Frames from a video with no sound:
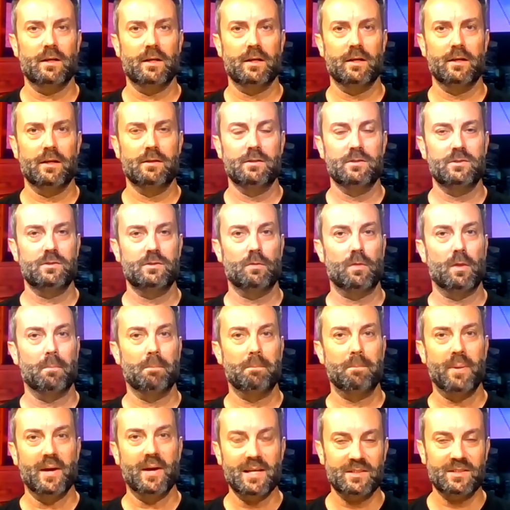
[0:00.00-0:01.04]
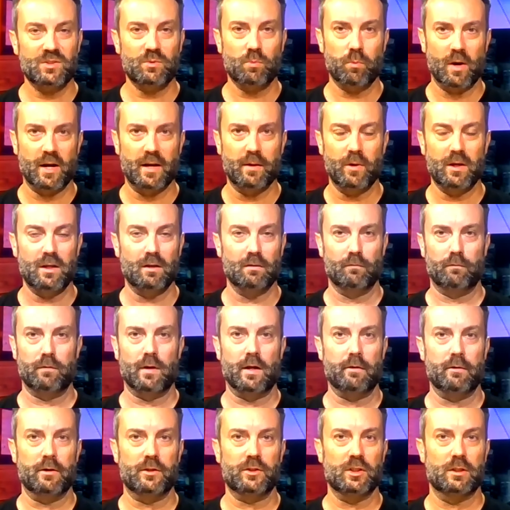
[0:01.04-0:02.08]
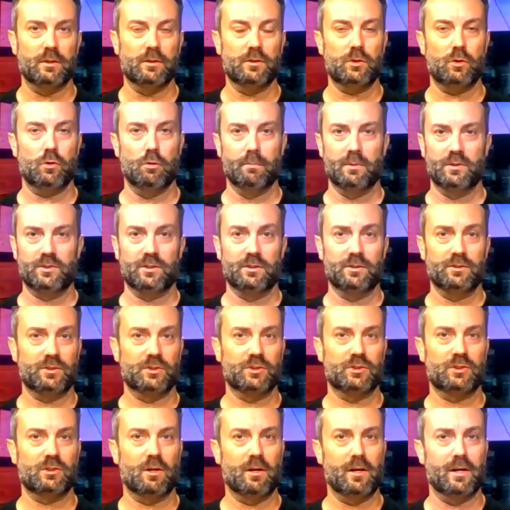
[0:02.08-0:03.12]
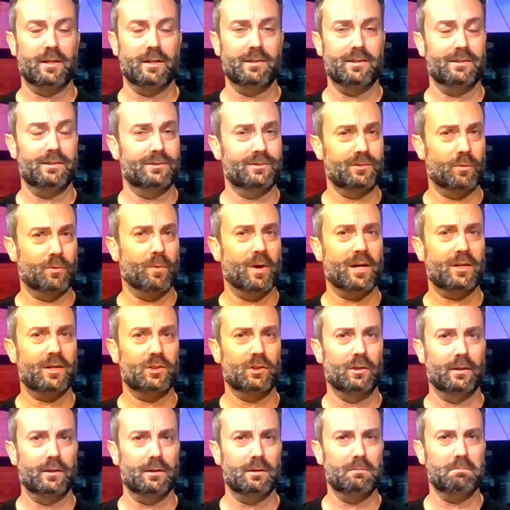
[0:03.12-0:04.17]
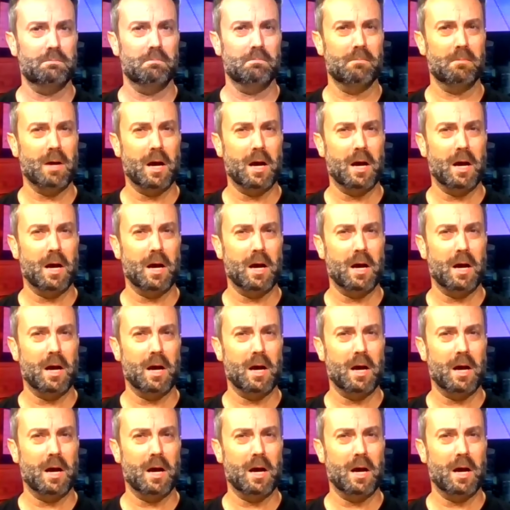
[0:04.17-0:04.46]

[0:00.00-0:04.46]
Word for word: And the best way we can flourish as humans in society is to actually